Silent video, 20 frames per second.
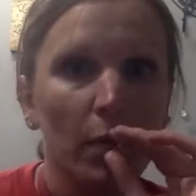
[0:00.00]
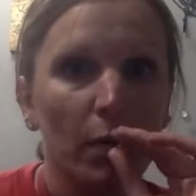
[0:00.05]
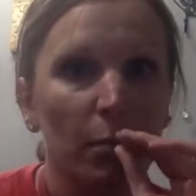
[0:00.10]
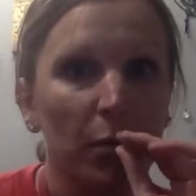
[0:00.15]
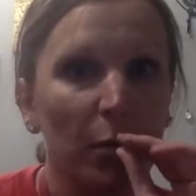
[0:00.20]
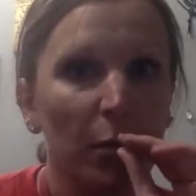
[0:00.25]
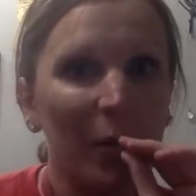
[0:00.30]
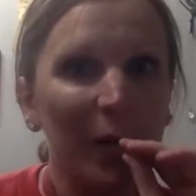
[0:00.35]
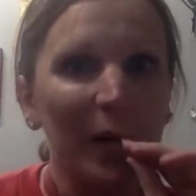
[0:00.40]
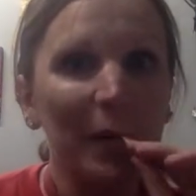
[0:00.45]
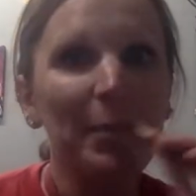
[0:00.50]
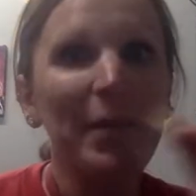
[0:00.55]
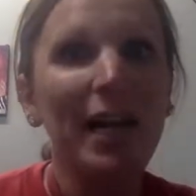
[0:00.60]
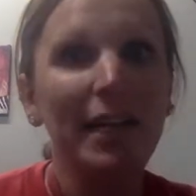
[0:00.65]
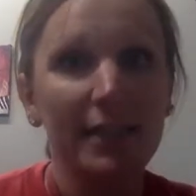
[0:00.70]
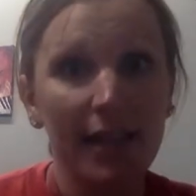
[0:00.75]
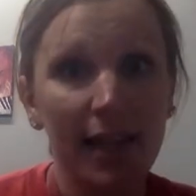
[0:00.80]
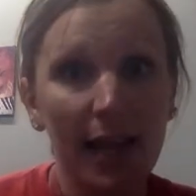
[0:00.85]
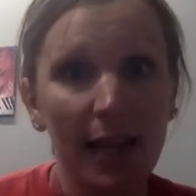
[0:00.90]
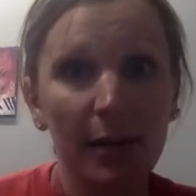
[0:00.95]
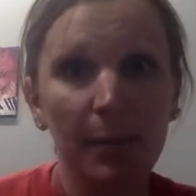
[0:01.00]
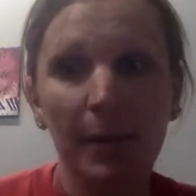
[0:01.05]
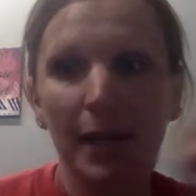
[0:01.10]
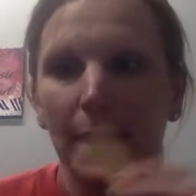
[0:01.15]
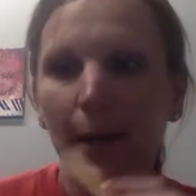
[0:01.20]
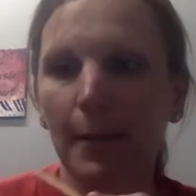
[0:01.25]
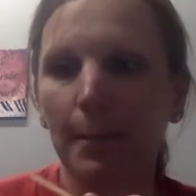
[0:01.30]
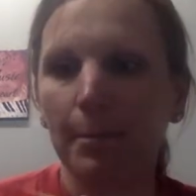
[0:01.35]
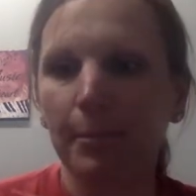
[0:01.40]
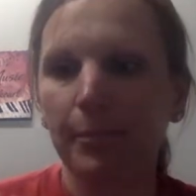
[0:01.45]
but we'll come back to that in a
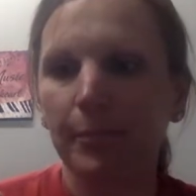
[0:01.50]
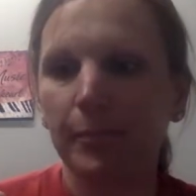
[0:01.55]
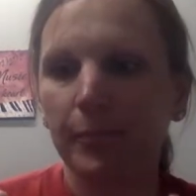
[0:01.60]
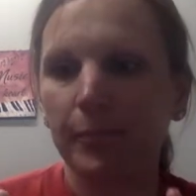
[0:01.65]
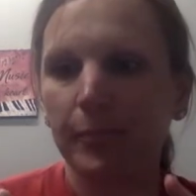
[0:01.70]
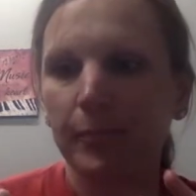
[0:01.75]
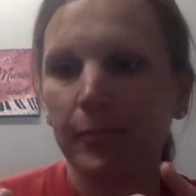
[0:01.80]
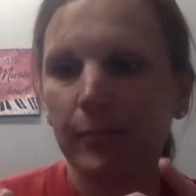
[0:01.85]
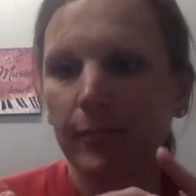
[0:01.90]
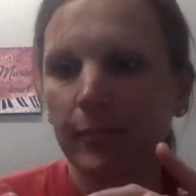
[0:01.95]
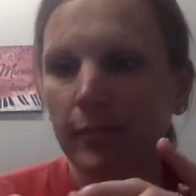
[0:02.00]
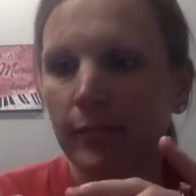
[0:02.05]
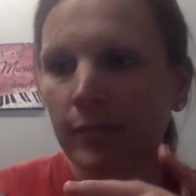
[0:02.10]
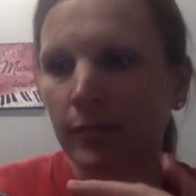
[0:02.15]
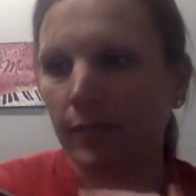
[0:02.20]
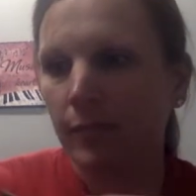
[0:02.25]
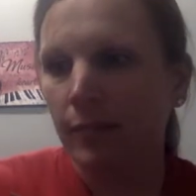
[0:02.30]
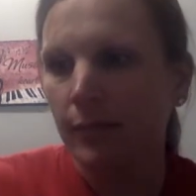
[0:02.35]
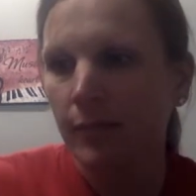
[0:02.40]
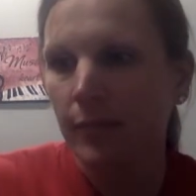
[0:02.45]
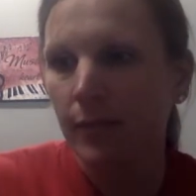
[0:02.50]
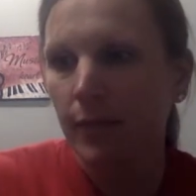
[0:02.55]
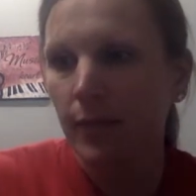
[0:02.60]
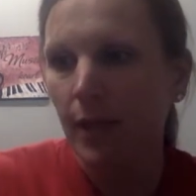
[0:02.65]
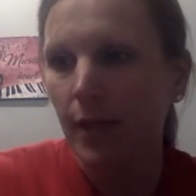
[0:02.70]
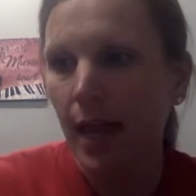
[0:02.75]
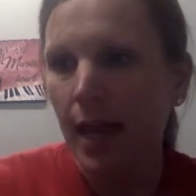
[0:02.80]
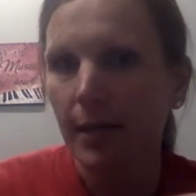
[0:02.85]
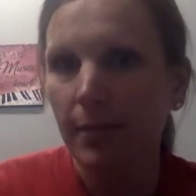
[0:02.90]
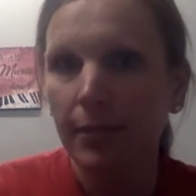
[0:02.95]
minute.
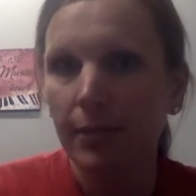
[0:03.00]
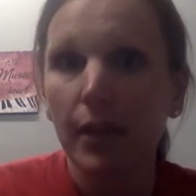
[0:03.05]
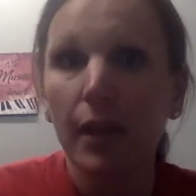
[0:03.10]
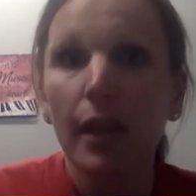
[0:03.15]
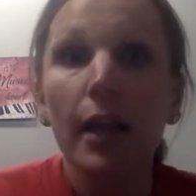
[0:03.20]
Okay?